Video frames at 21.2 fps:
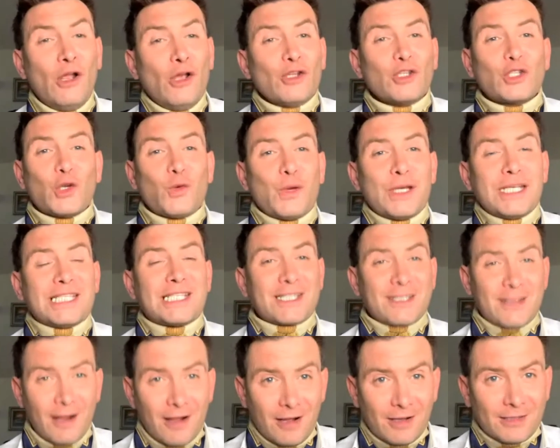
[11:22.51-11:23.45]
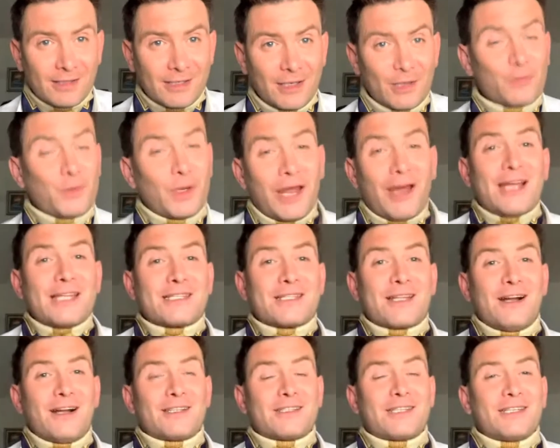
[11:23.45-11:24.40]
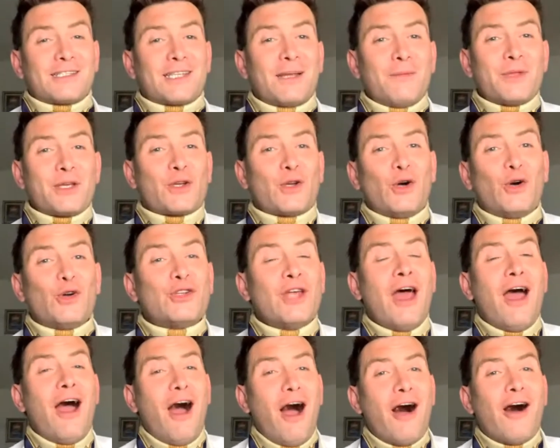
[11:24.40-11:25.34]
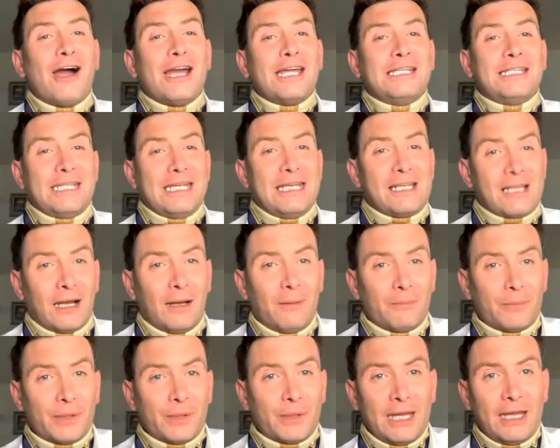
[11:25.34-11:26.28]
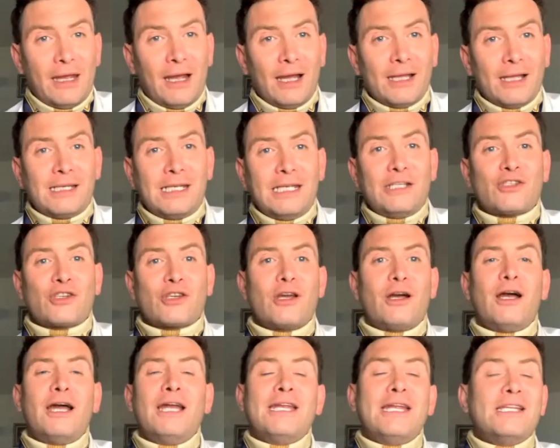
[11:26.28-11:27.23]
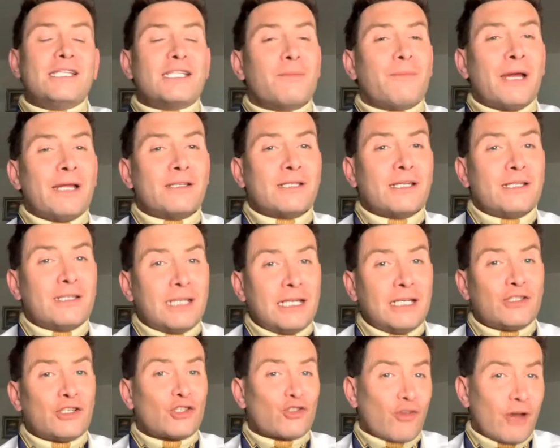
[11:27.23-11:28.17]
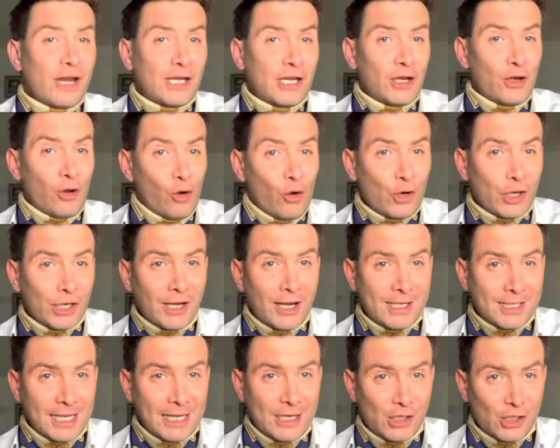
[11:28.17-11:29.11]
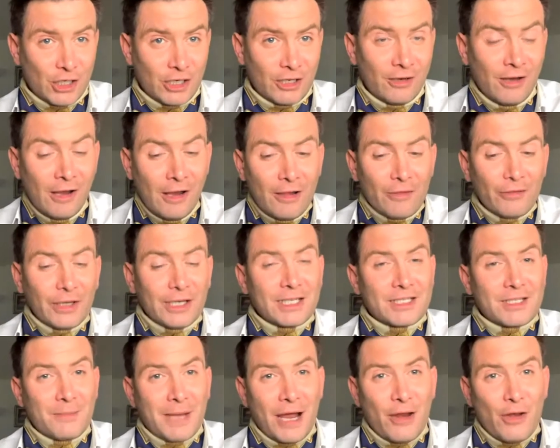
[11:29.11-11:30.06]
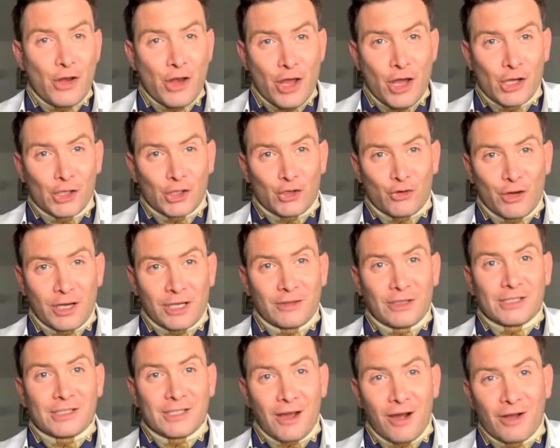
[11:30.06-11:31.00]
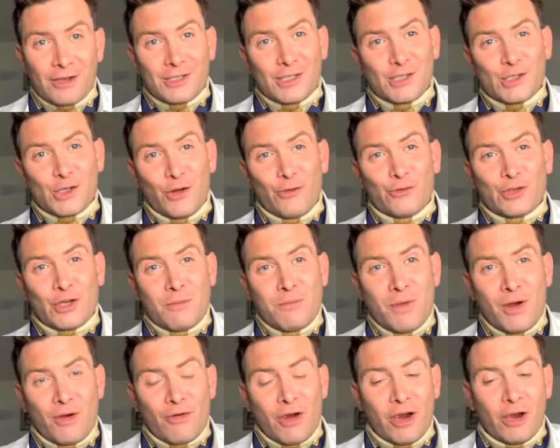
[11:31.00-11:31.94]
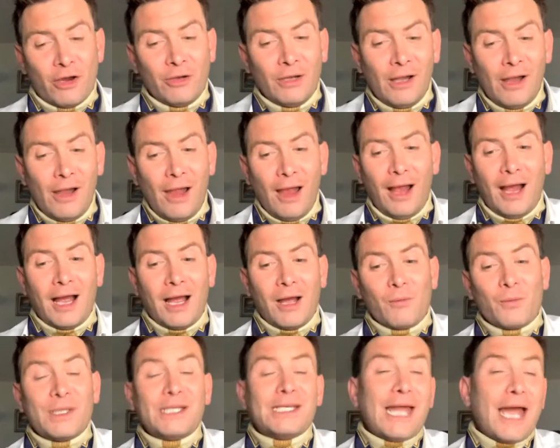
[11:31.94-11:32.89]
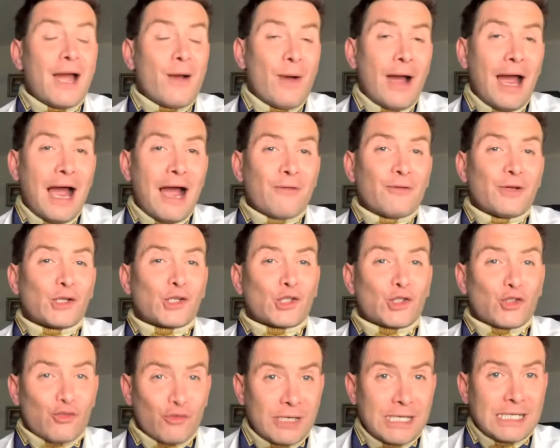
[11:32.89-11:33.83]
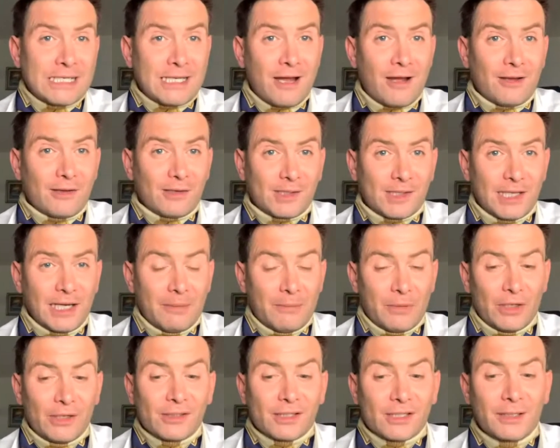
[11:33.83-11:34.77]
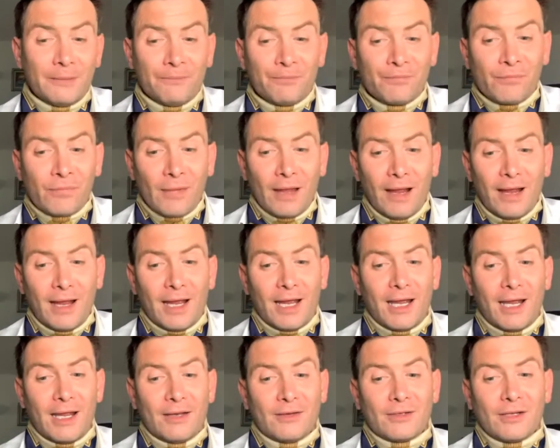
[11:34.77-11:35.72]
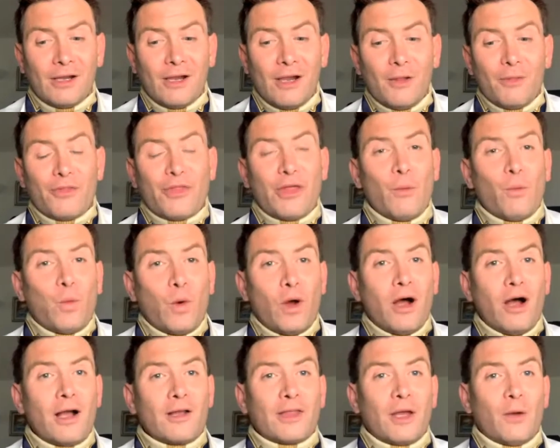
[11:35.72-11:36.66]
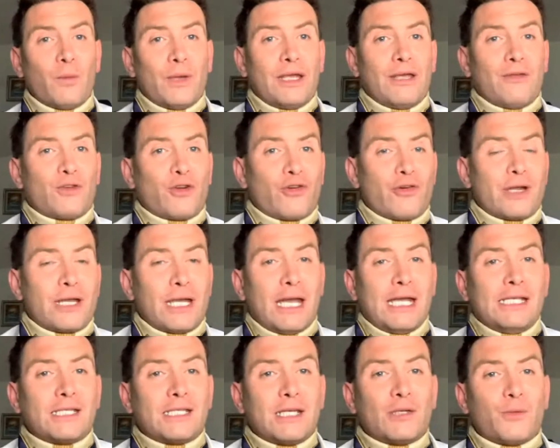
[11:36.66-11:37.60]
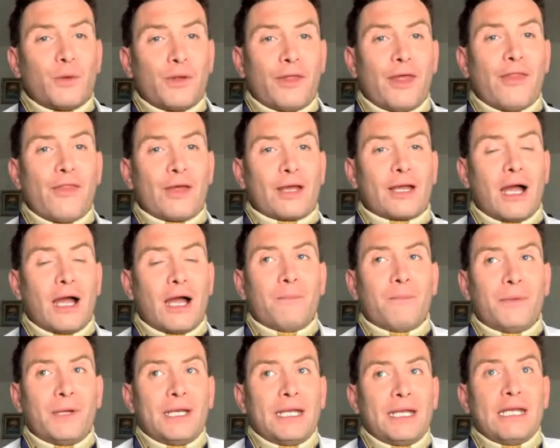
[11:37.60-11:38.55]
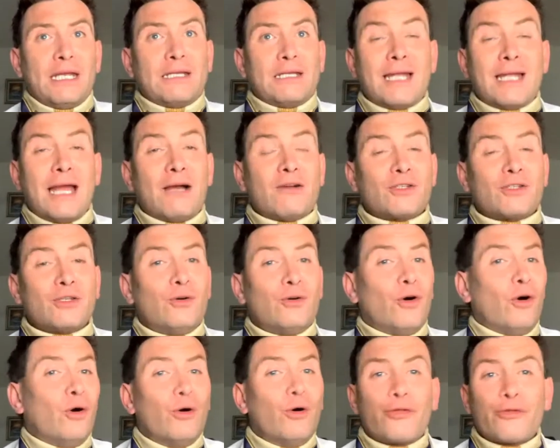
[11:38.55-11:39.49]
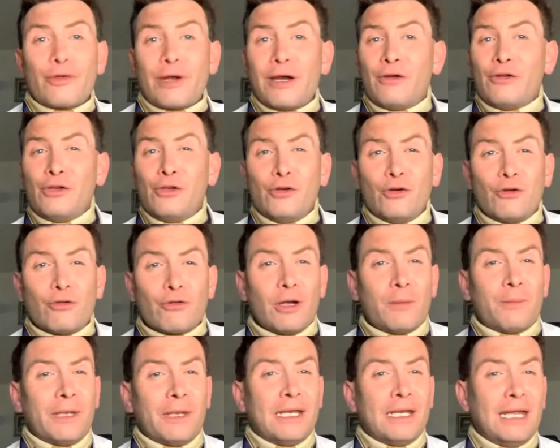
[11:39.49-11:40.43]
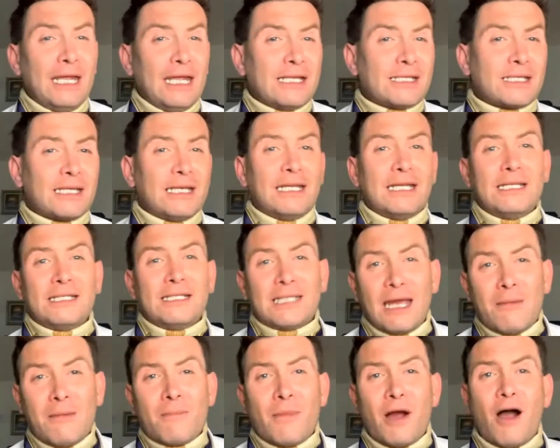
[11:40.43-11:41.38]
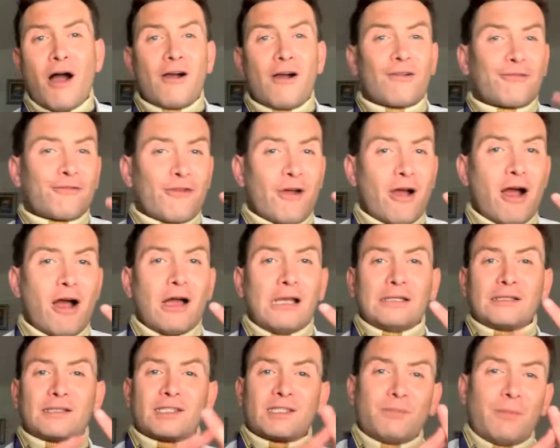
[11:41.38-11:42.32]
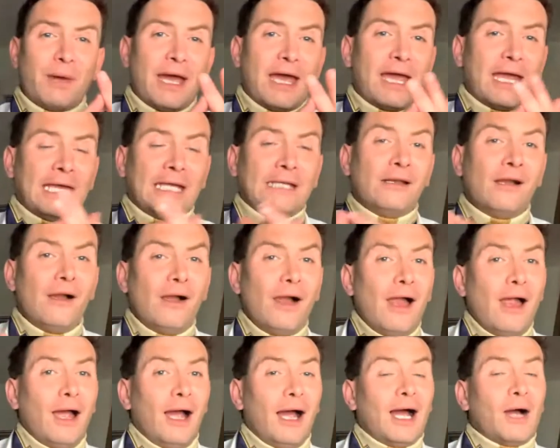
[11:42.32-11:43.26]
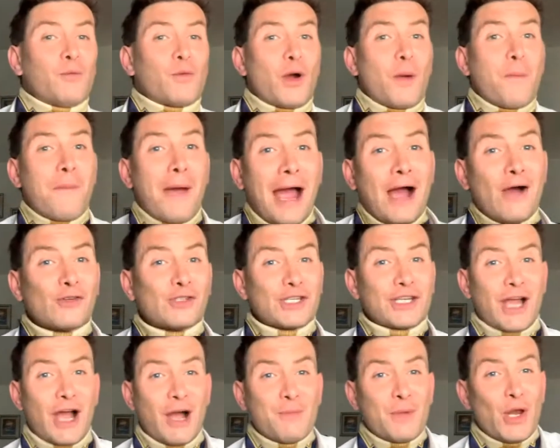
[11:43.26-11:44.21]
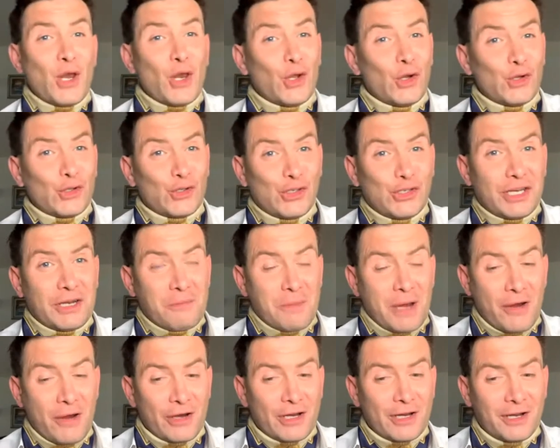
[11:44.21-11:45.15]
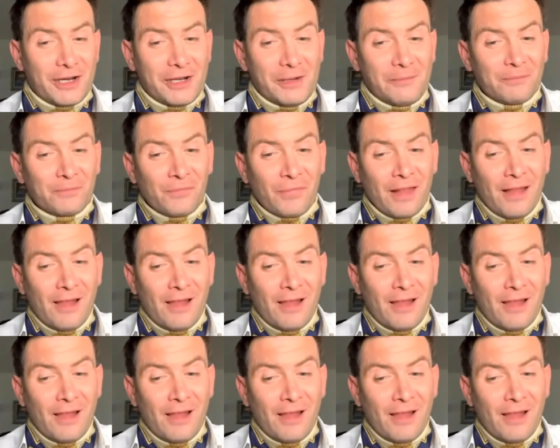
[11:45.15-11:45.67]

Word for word: So we started, well, I started something called ID Company, a teacher, an independent teacher training organization that is about nurturing the dancers of tomorrow. And we now have a street dance syllabus. And the work that we've created within the company is now taught all throughout Europe in Italy, Denmark, France, Spain, and we're about to come and launch it in America.